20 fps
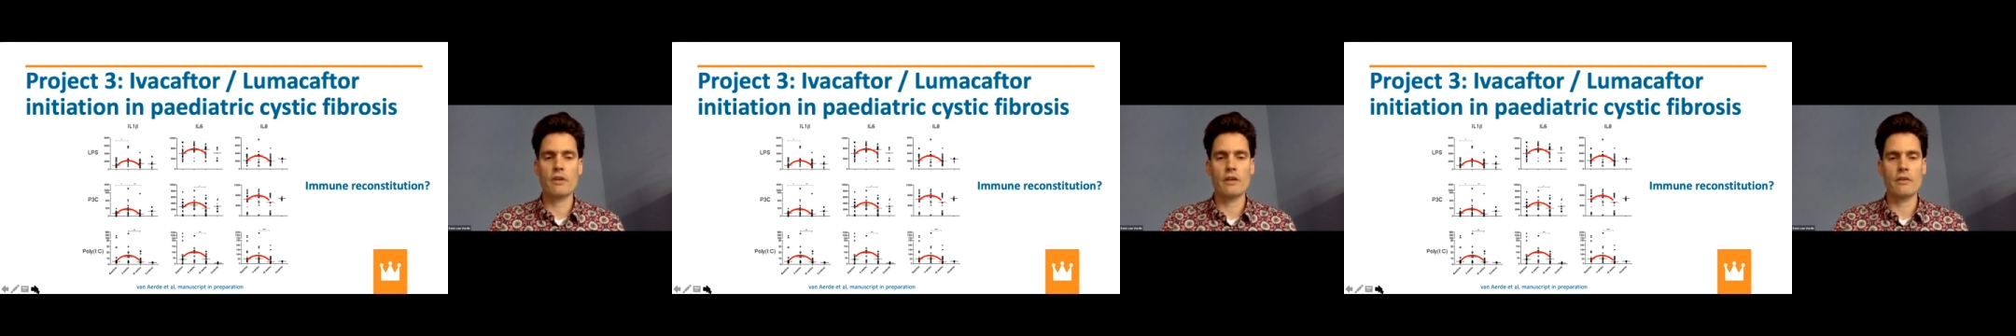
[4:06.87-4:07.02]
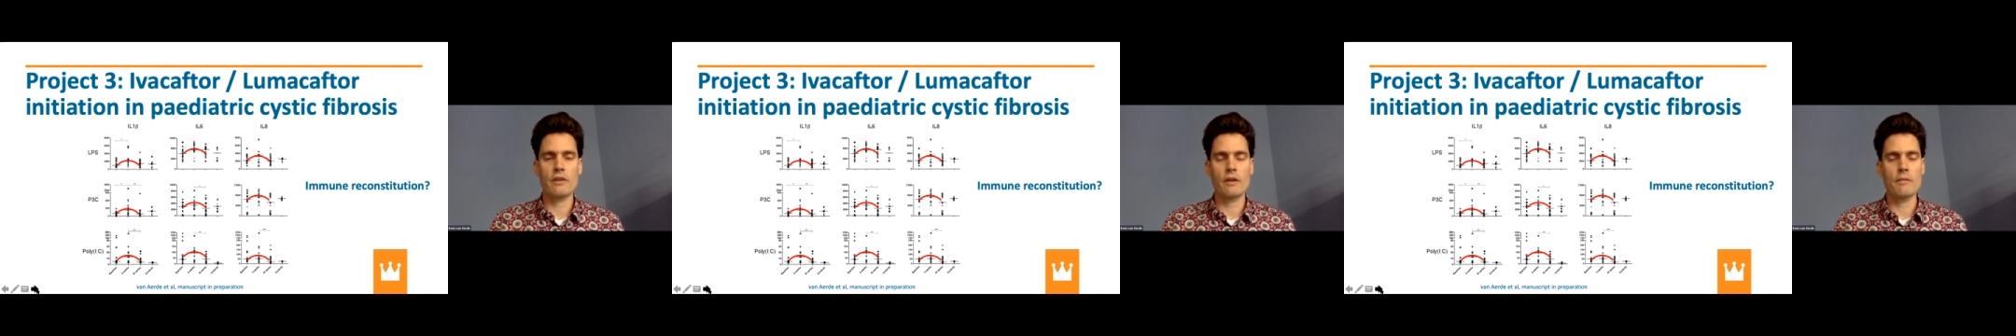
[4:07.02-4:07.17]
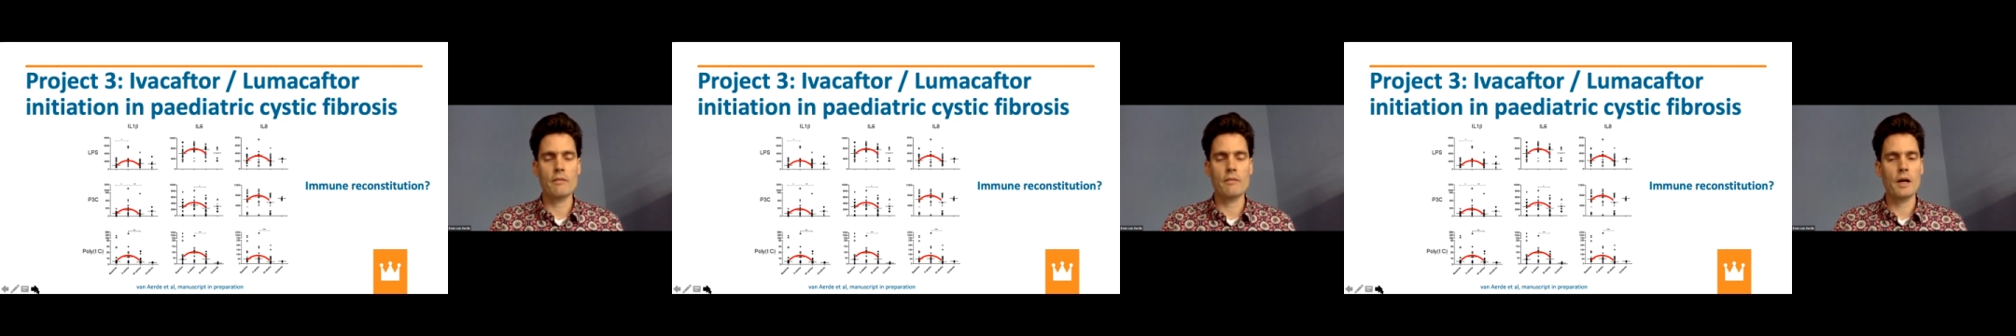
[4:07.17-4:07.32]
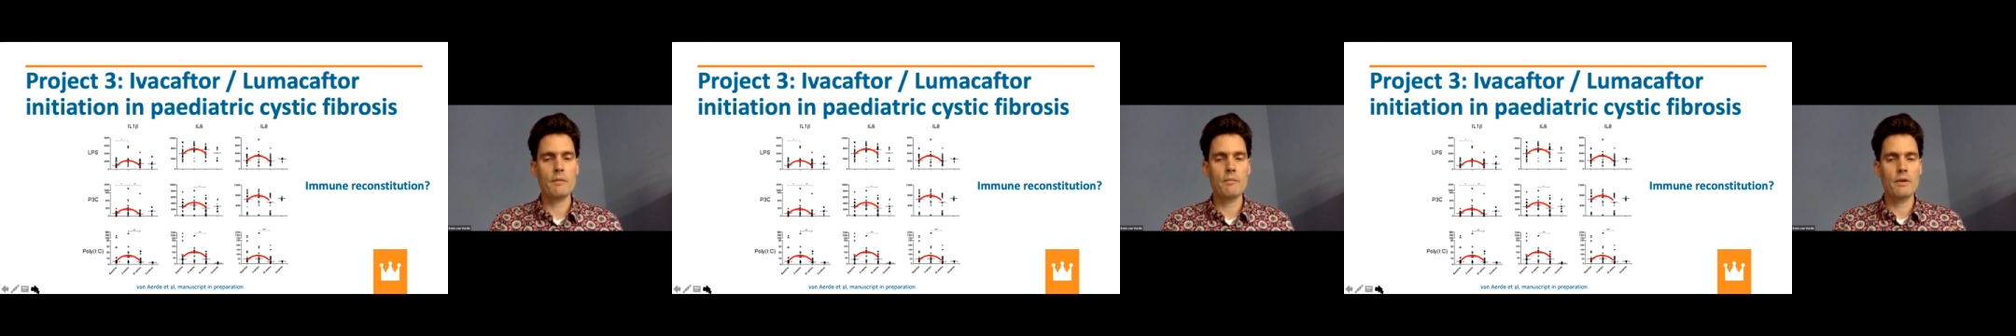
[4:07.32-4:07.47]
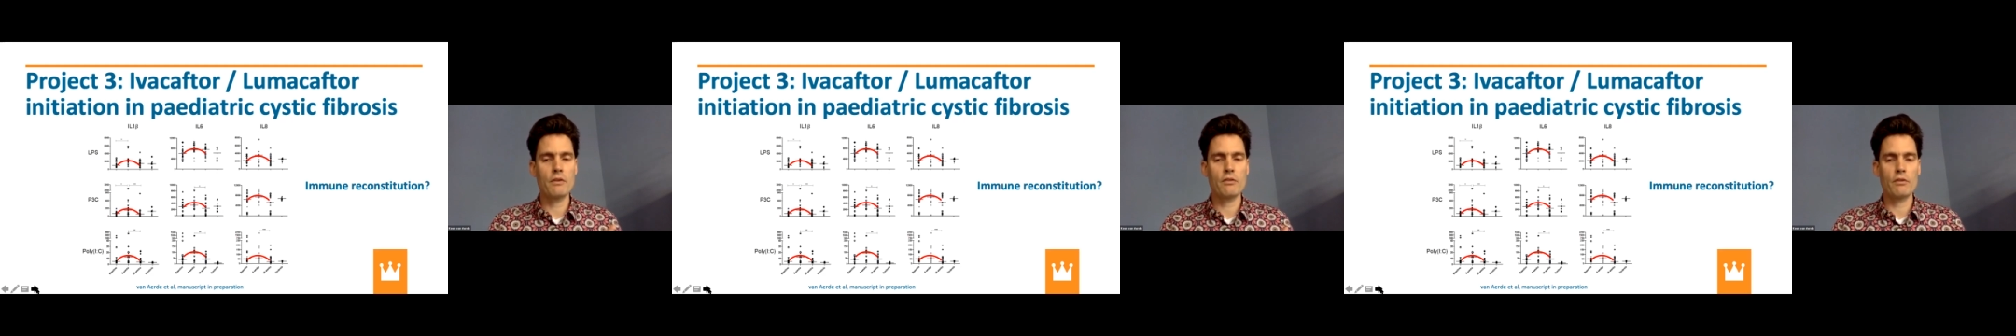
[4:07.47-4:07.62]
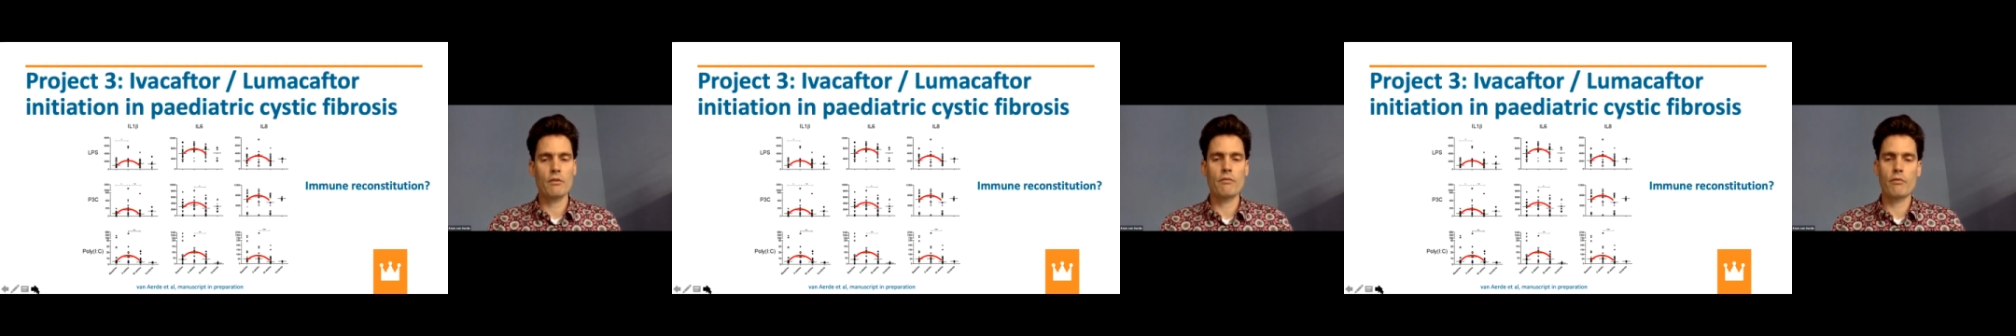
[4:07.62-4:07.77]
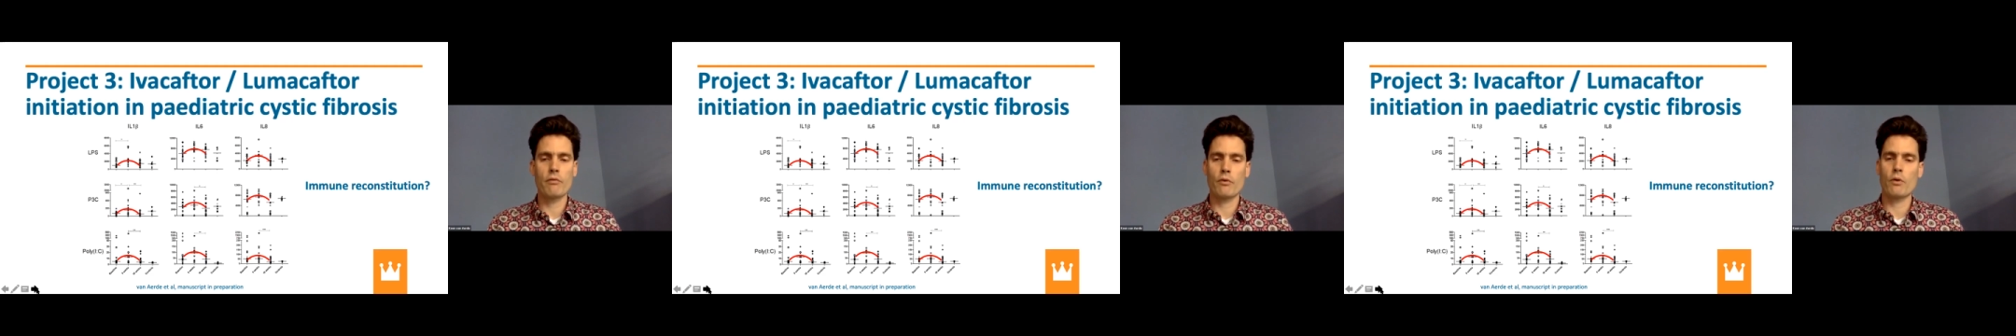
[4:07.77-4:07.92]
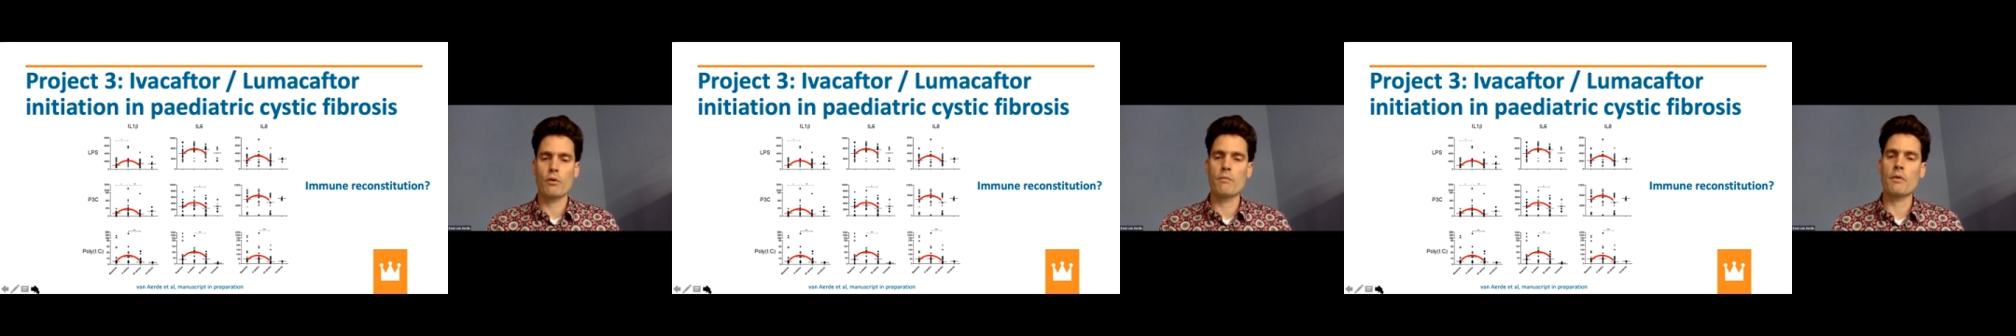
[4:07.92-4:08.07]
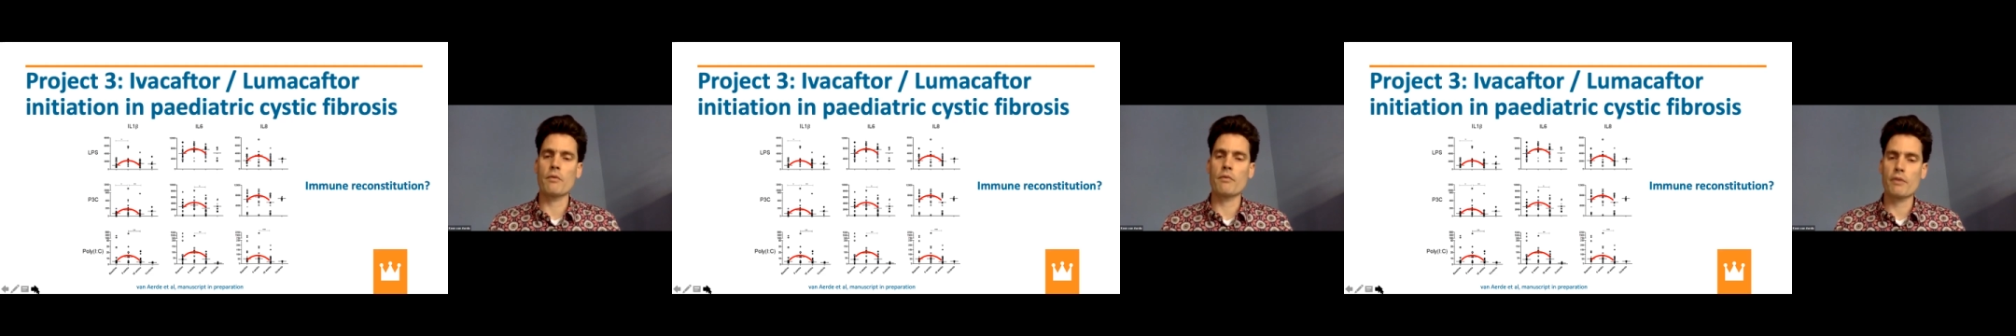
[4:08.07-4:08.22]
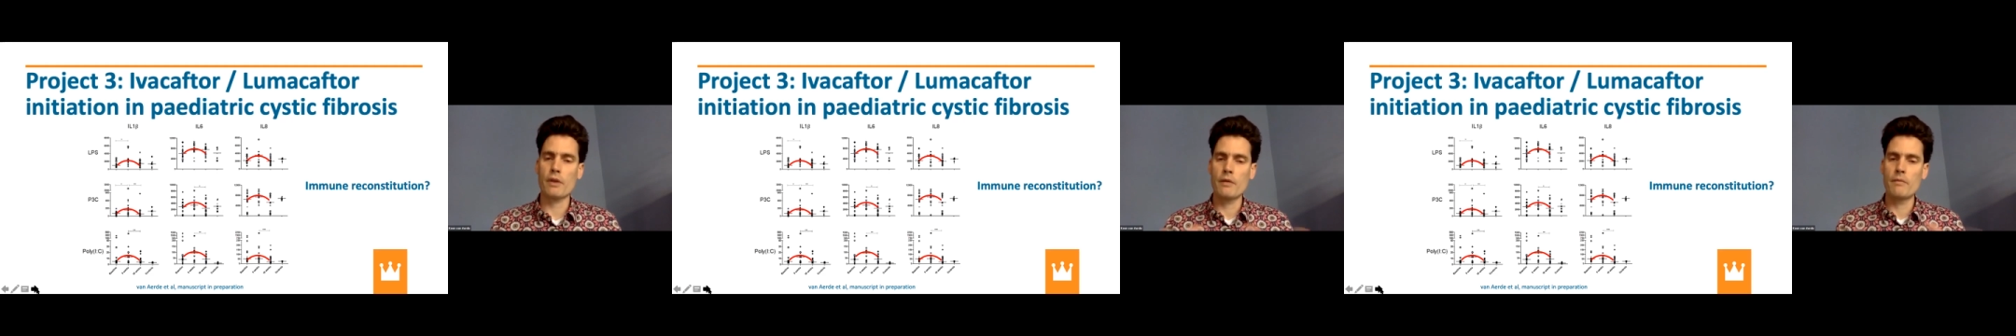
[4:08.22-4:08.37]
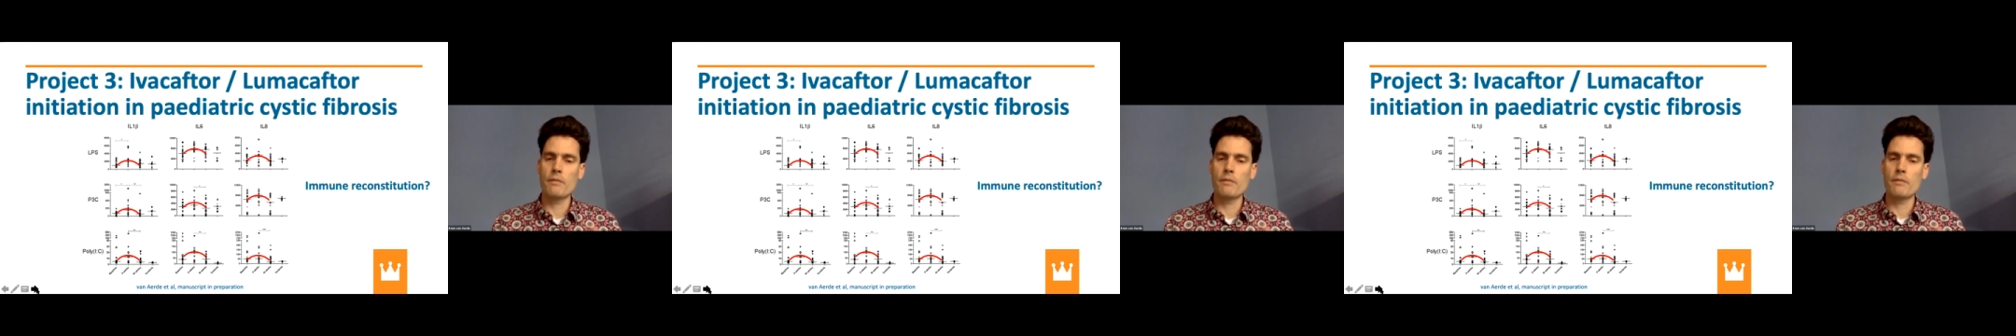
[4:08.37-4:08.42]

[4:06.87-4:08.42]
that there might be some form of